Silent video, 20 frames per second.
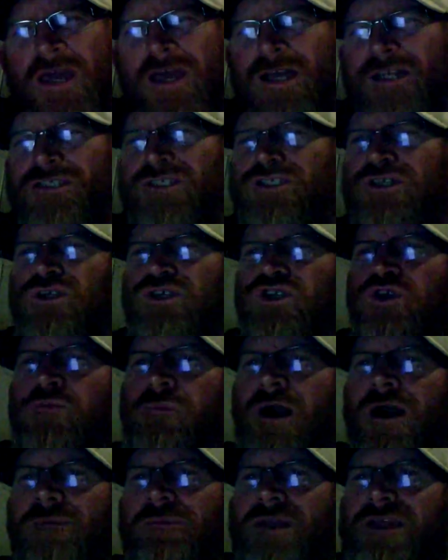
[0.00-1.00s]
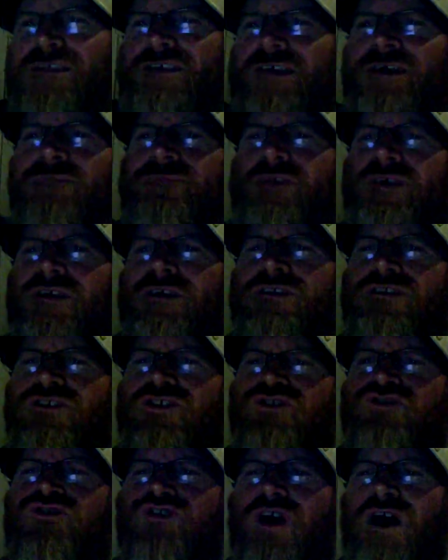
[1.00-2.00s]
And so you might be tempted
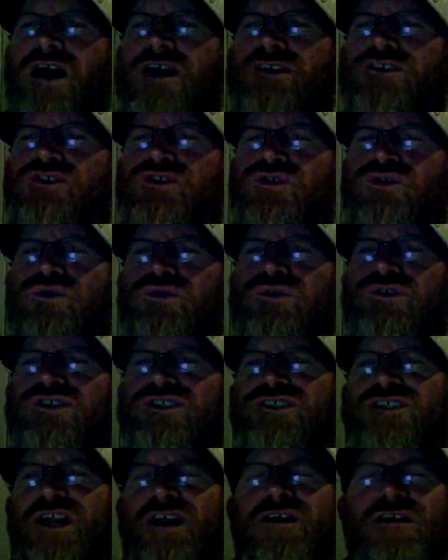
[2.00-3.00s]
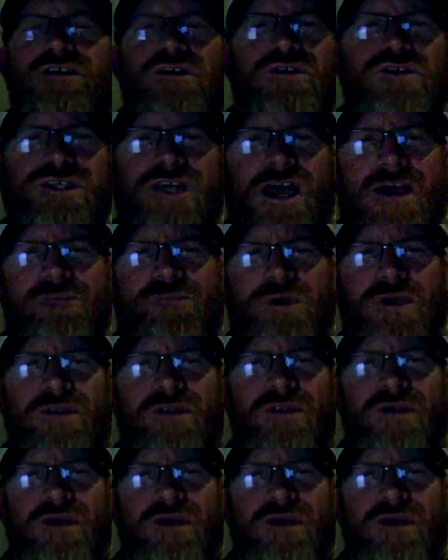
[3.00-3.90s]
to try to stereotype it